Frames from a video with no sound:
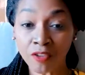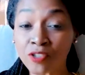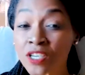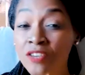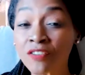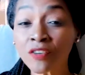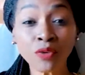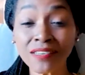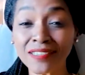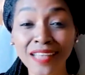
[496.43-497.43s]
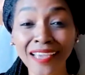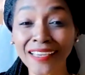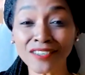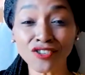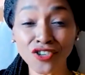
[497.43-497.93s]
There's even recent
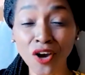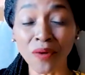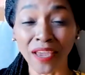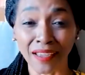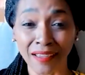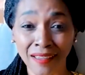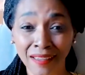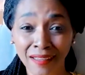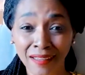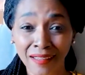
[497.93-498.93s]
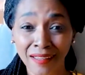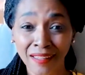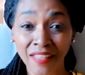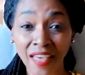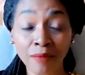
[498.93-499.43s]
science showing
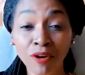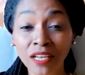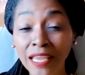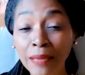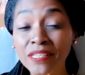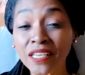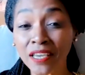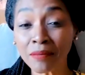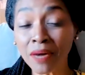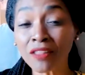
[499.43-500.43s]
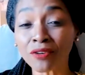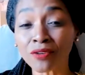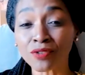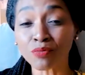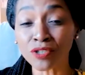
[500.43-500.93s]
that preeclampsia in
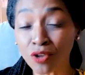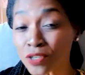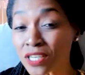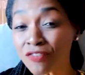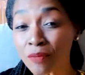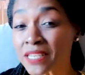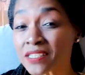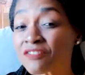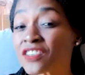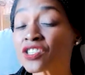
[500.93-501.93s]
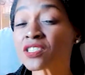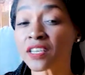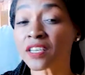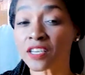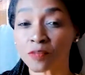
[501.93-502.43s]
mothers resulting from insufficient
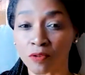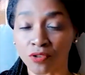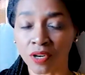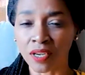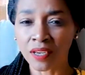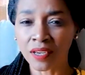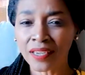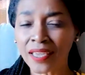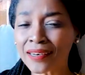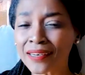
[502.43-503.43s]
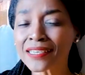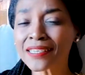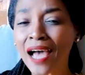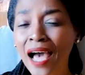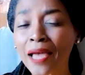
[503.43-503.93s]
sun exposure can lead
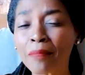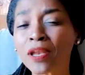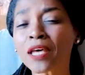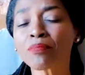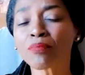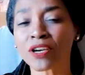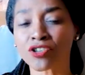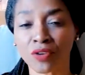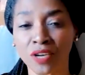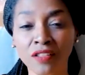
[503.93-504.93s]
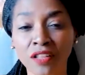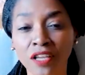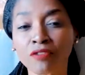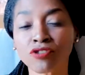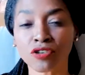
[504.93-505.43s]
to high blood pressure in
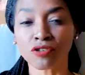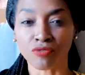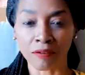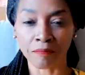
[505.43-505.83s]
their children.